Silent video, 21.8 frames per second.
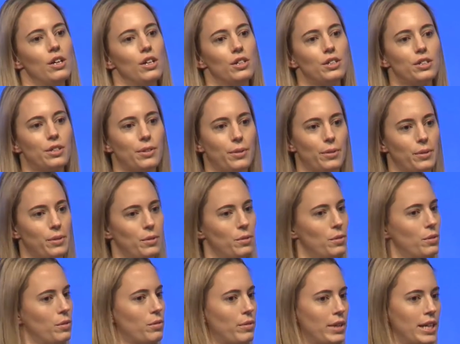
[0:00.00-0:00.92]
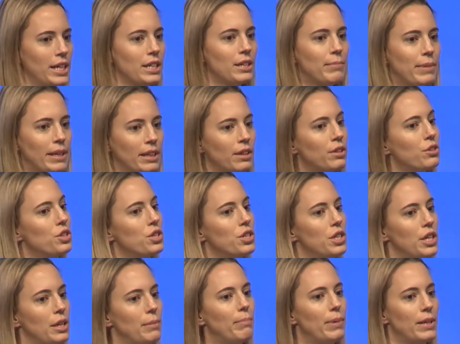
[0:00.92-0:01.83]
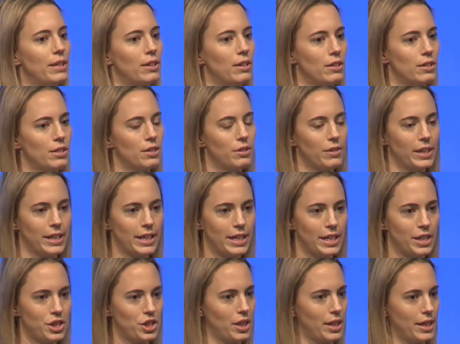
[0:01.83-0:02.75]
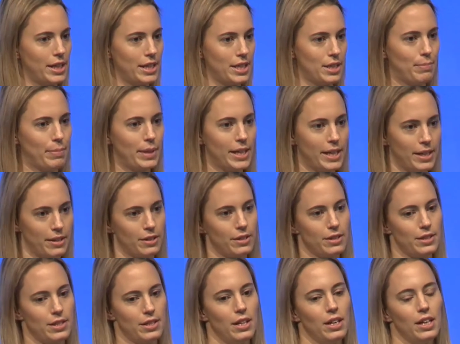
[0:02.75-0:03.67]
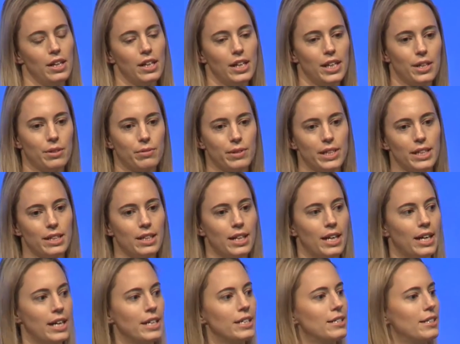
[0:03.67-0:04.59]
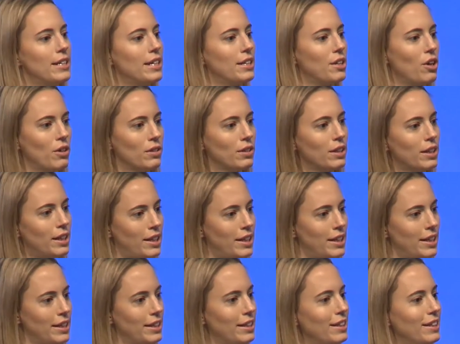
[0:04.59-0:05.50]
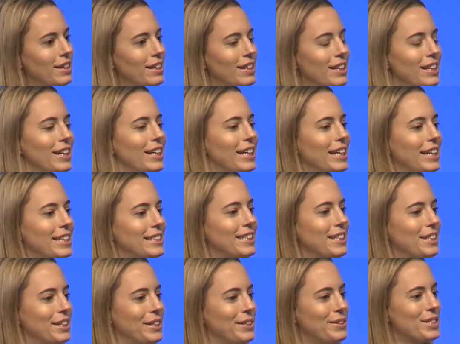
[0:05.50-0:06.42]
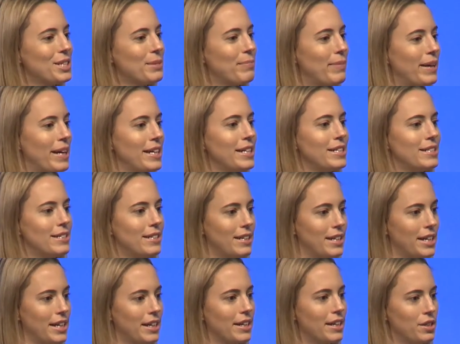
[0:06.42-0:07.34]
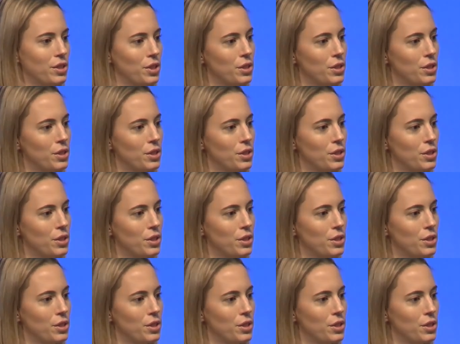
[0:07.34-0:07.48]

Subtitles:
through great mentorship and also engaging his peers, he realized that online is a new space that he can